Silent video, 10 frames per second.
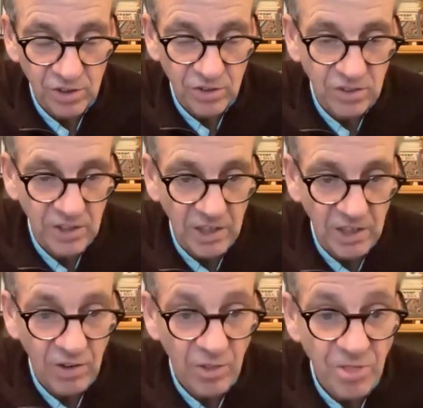and Darren.
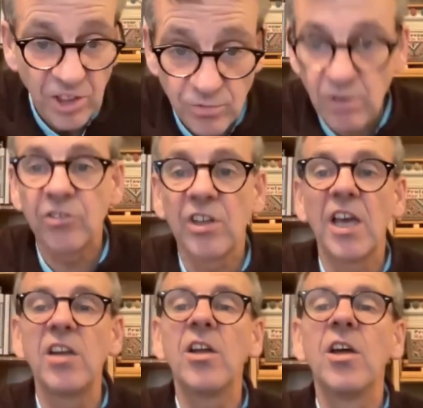Thank you very much
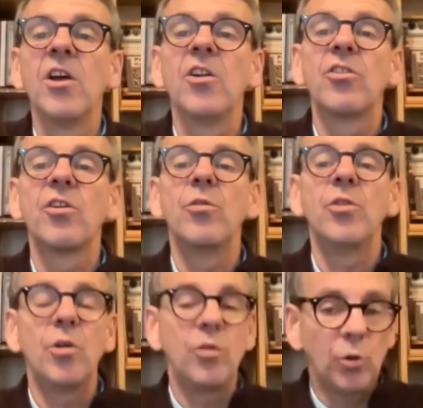again to
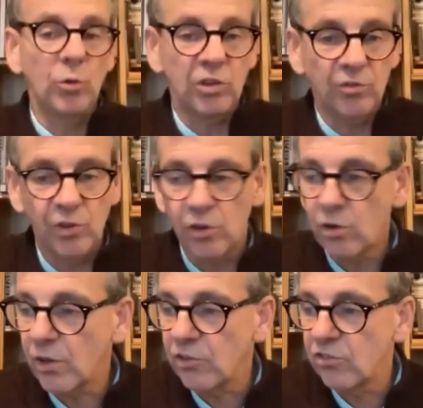you, the audience, for your
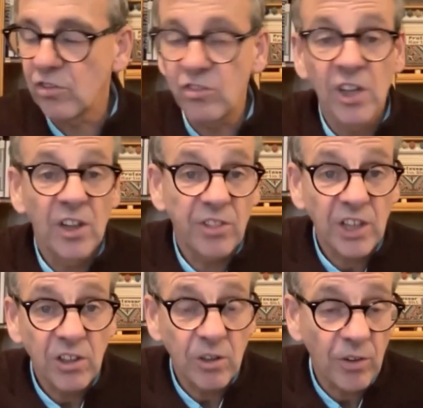questions.
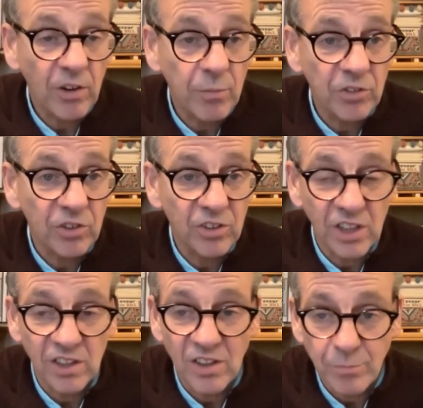Thank you very much
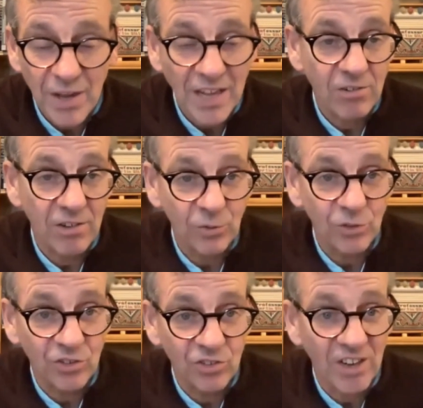indeed in the background
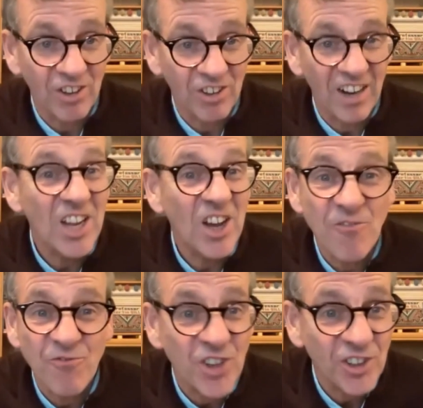to Sarah Gray, her
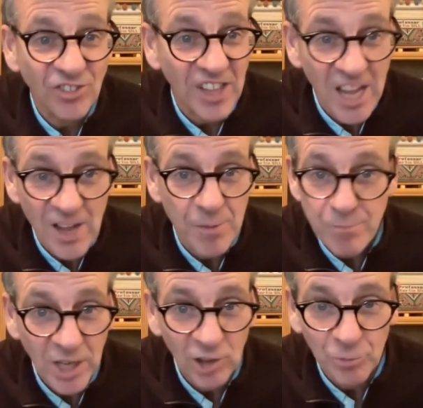first ever
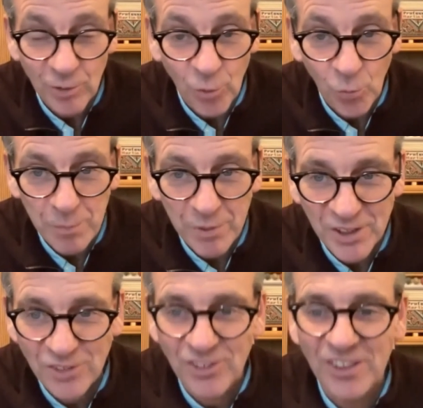management of a
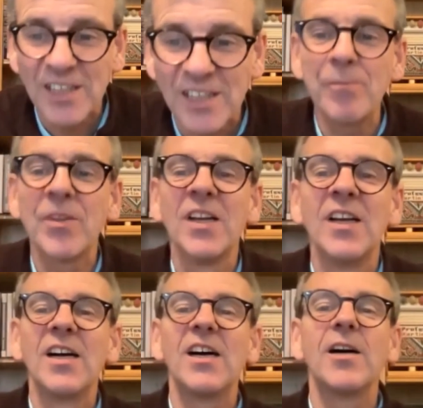webinar today.
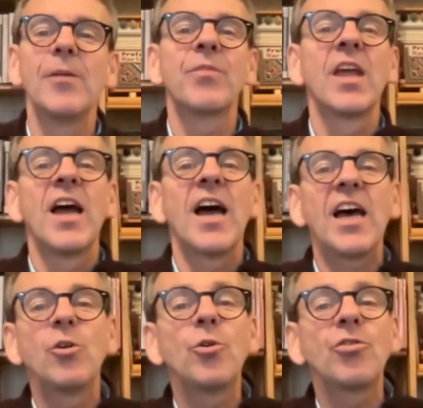
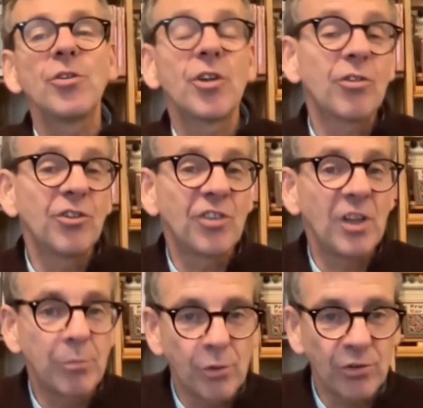And also to
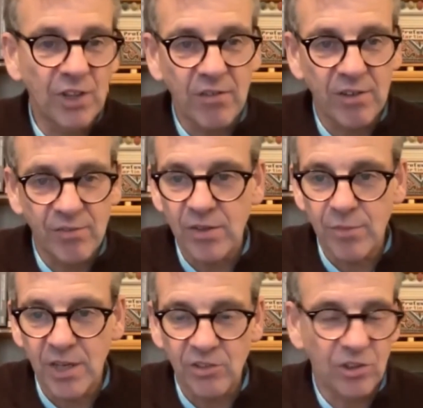Christine Brooks, our event
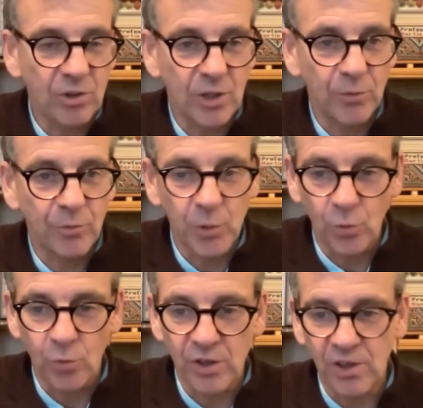manager, who helps me
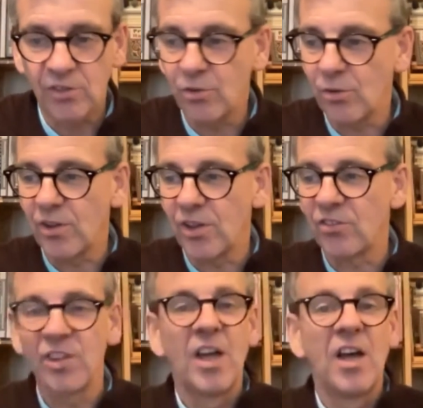organise all this.